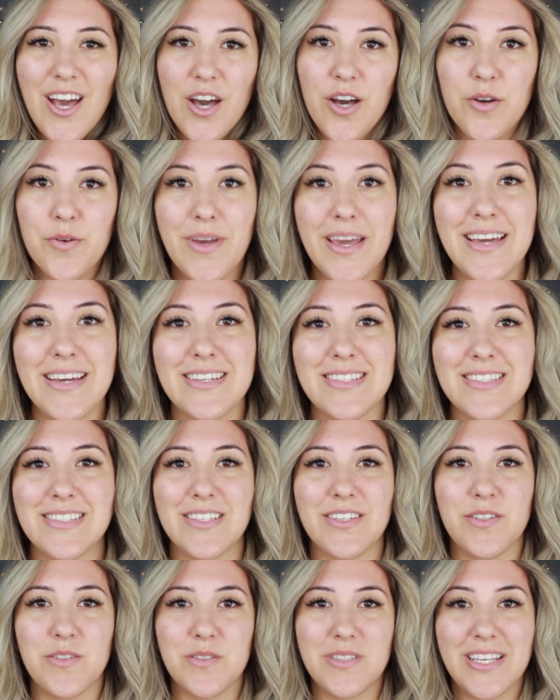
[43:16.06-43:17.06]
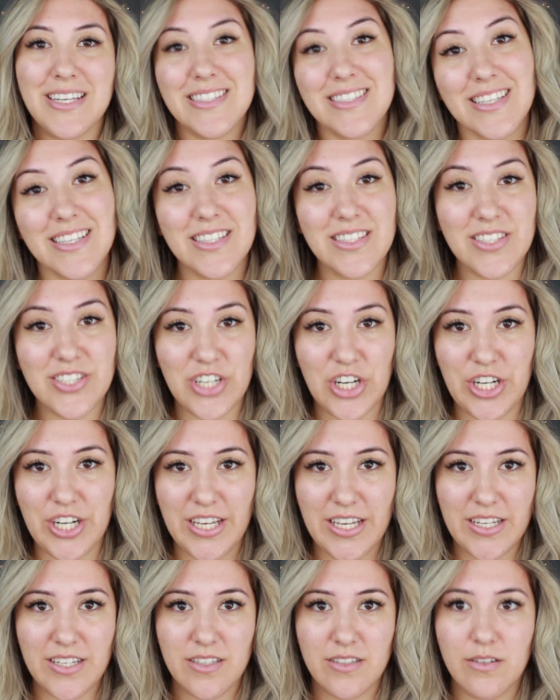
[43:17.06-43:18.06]
Okay, so let's get
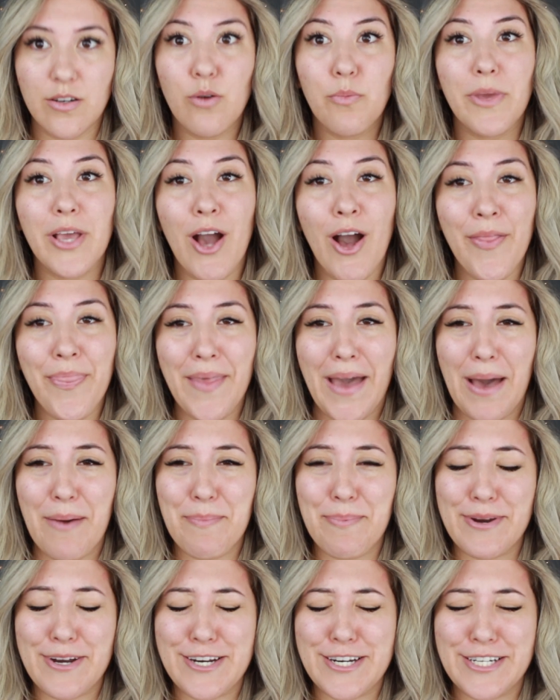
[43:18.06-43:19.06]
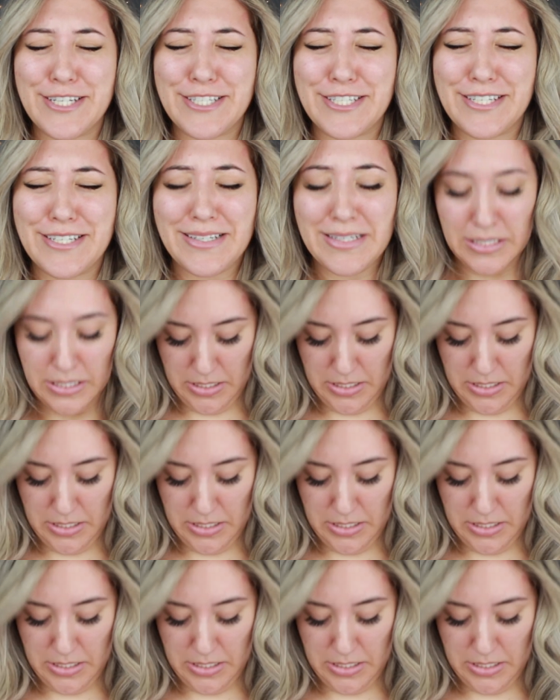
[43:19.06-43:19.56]
started. Oh my god, that bird!